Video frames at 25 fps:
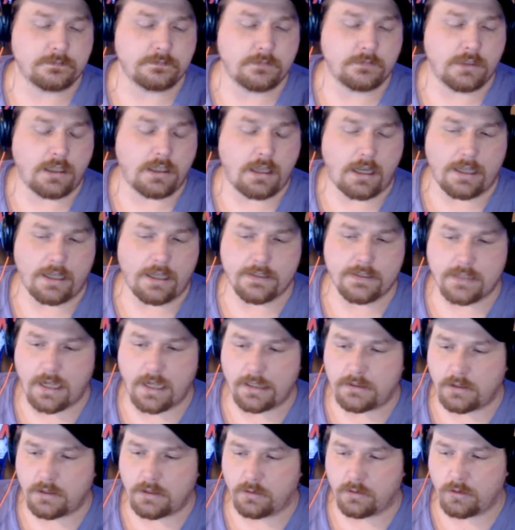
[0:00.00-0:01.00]
Guys, I
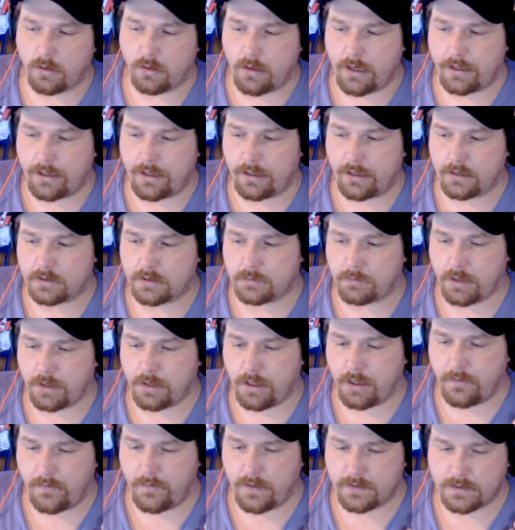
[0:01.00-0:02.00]
don't know how to
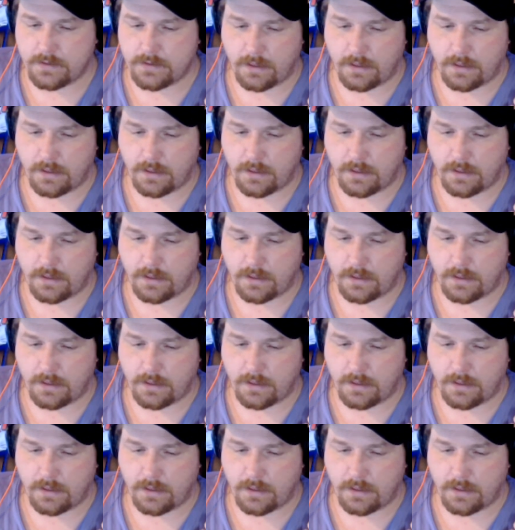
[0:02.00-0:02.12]
explain this.